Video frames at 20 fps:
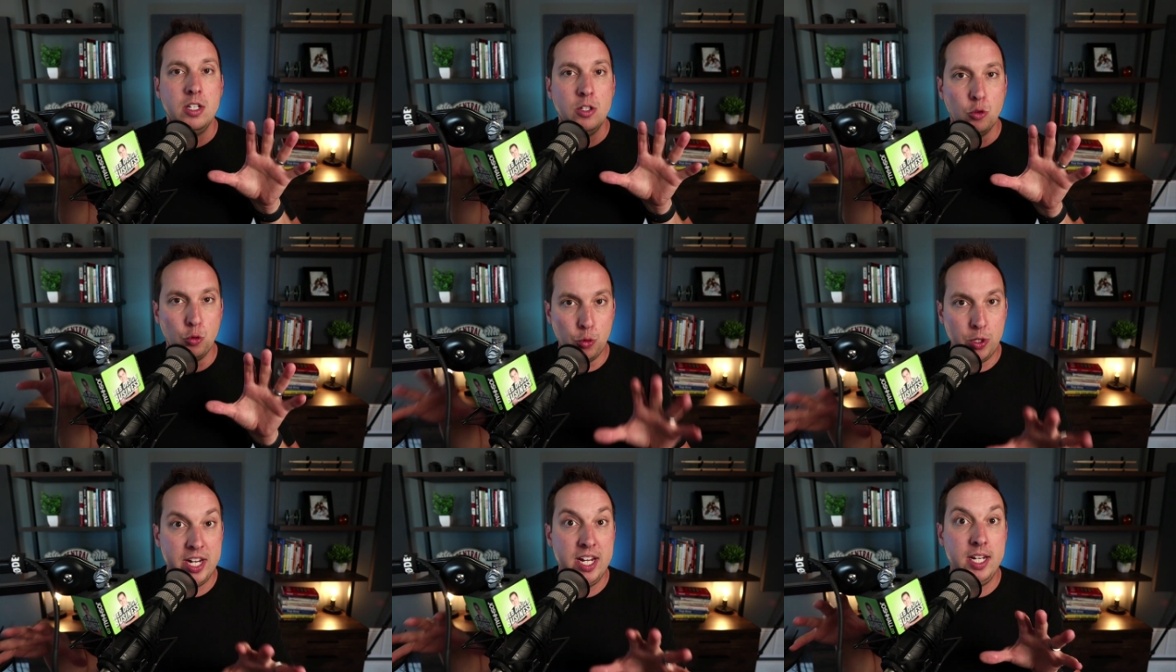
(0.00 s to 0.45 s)

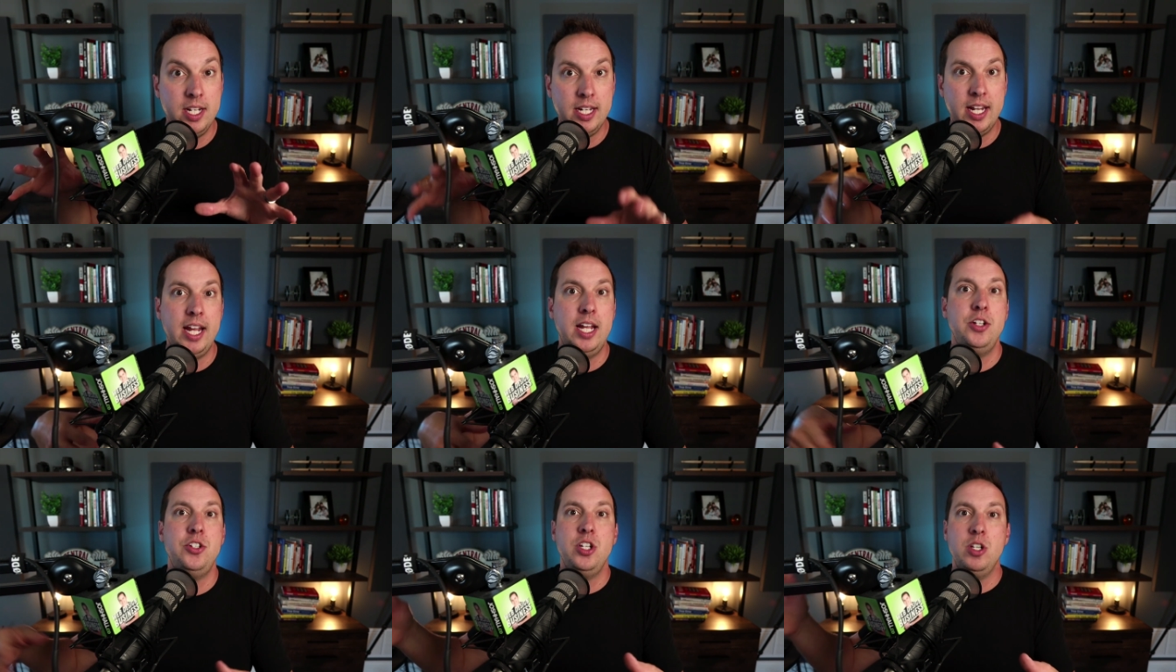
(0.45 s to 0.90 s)

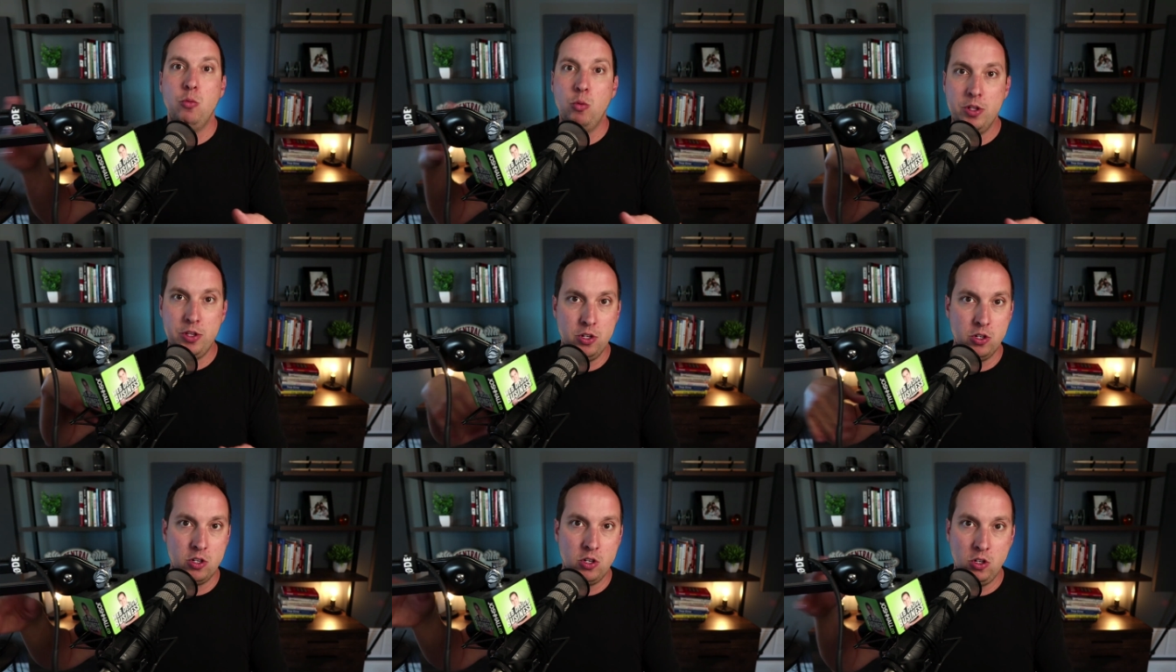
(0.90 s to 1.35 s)
re-engaging
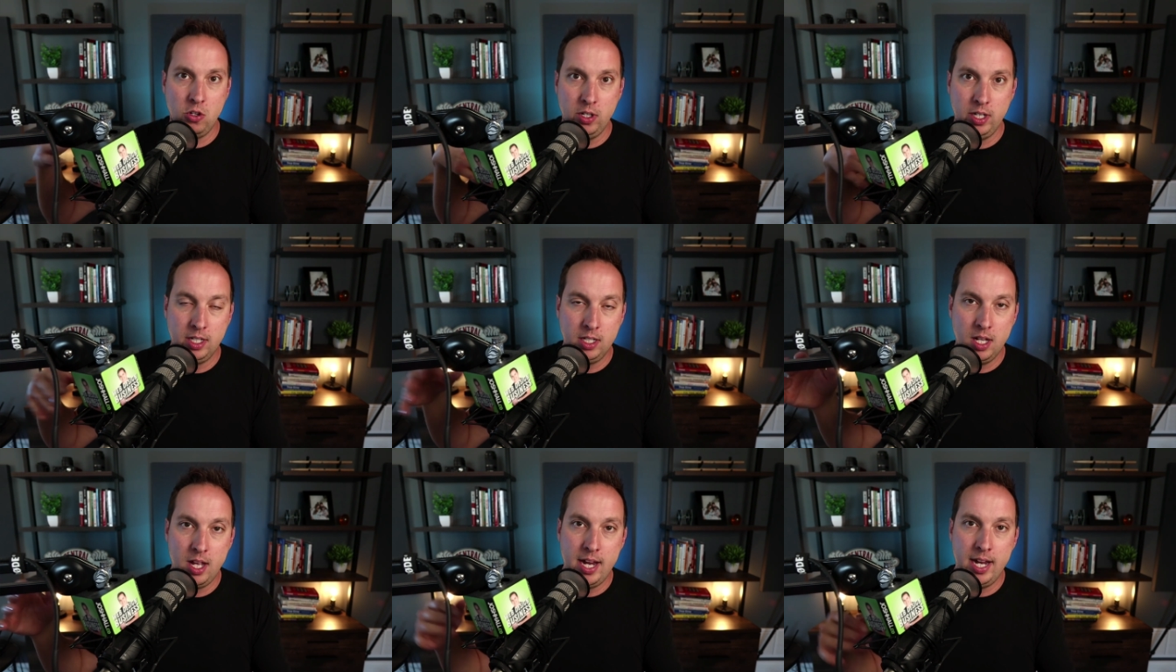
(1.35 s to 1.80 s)
with your
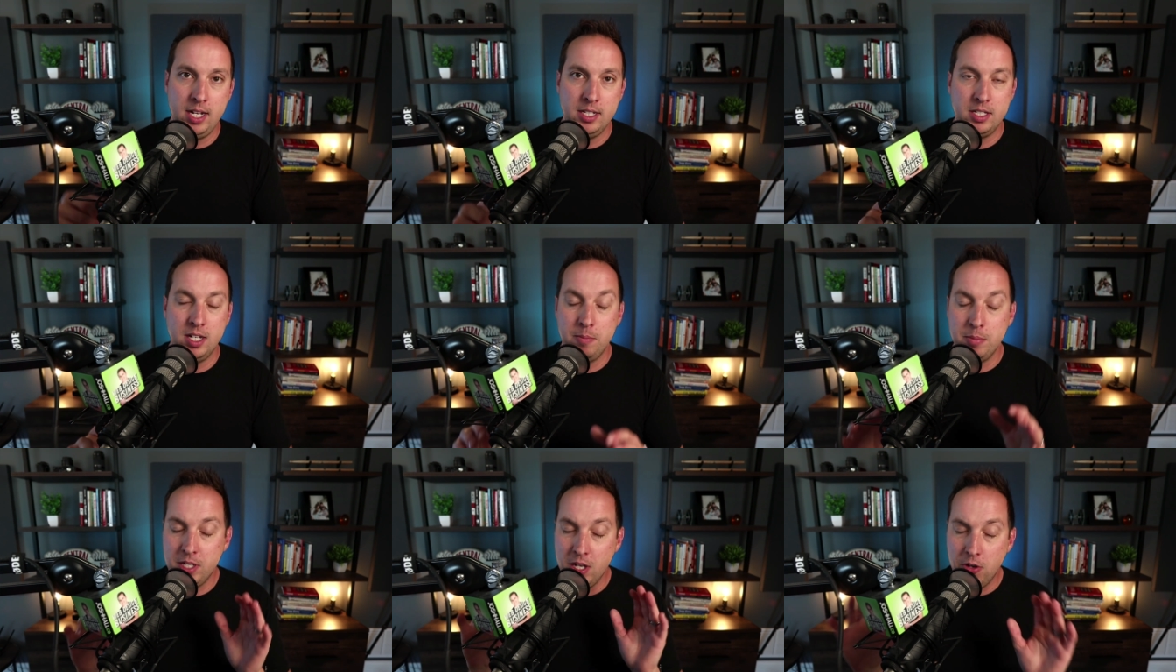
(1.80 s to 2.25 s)
current
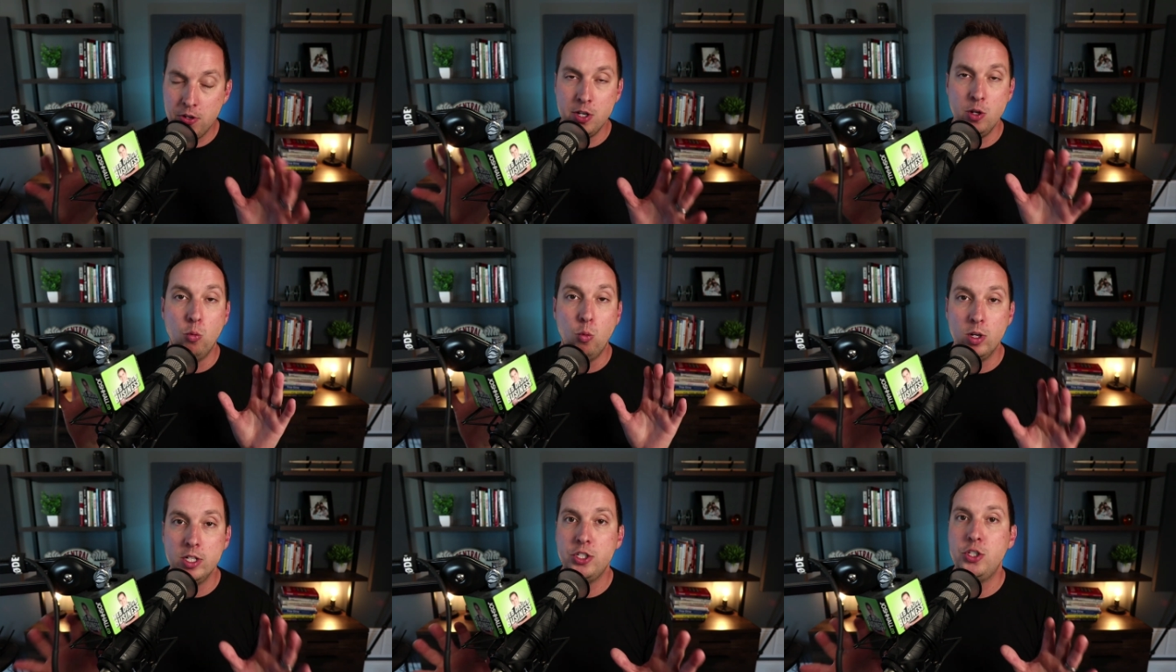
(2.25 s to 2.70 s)
clients. And I'm telling
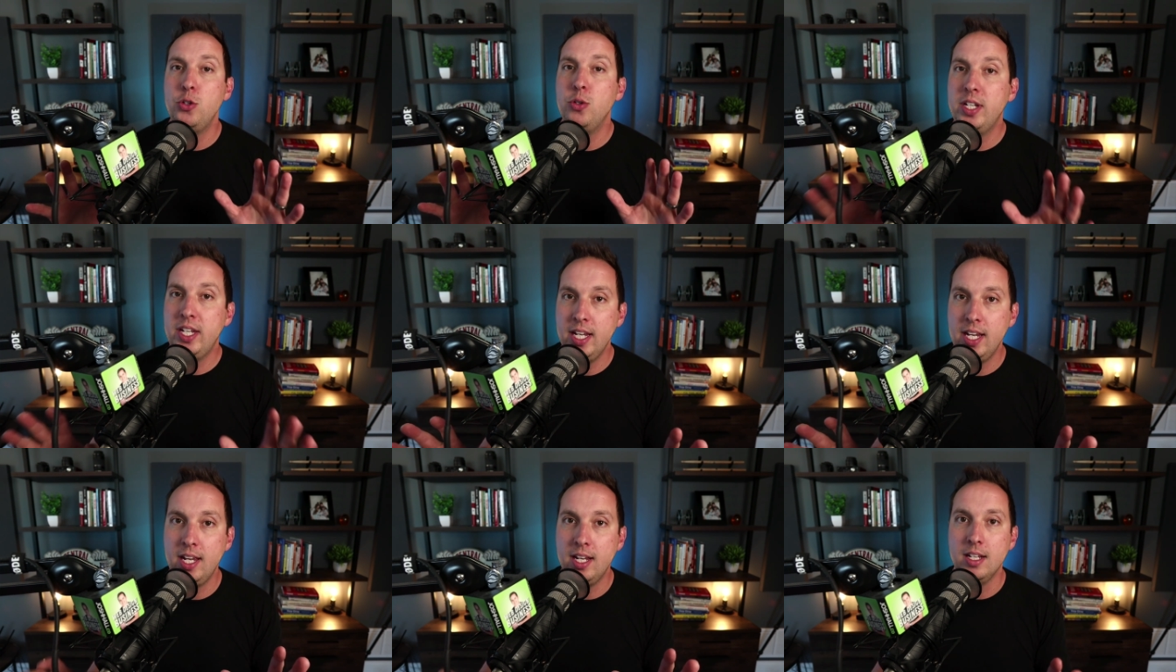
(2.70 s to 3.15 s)
you, once you
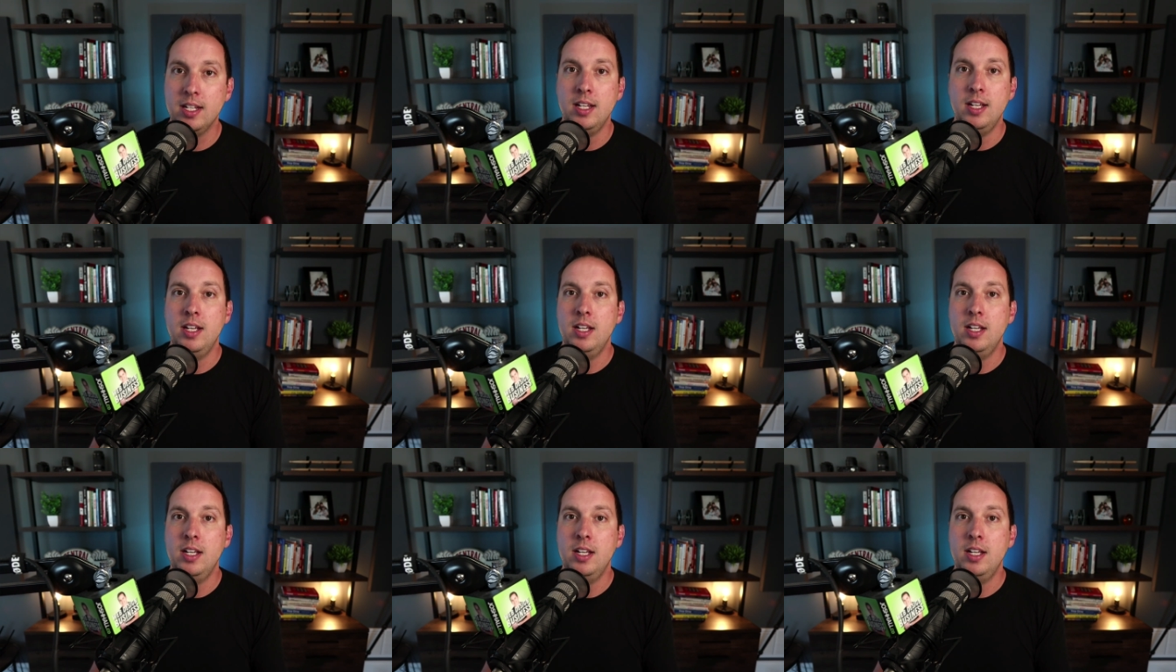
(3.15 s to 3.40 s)
get